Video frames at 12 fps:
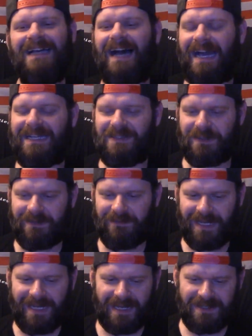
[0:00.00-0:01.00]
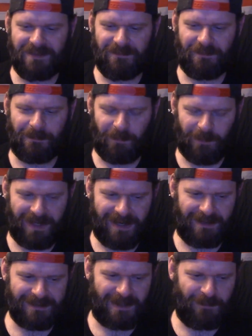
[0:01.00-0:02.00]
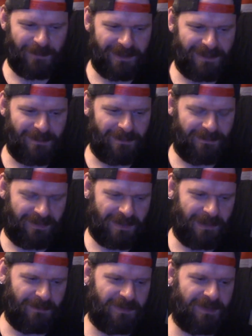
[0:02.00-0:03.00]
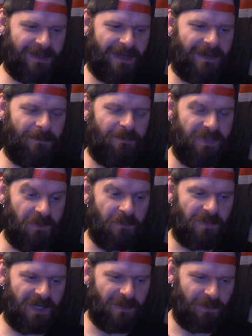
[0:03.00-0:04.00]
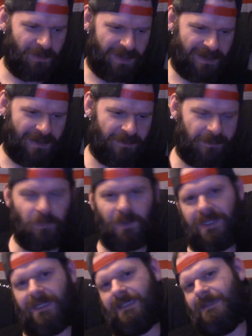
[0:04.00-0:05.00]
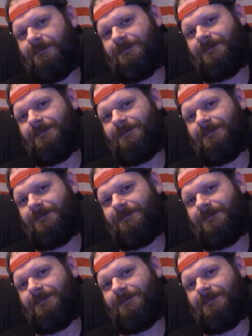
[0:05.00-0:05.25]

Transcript: I took a vacation from the warehouse I work in all the time so that I could build my own warehouse and work in it.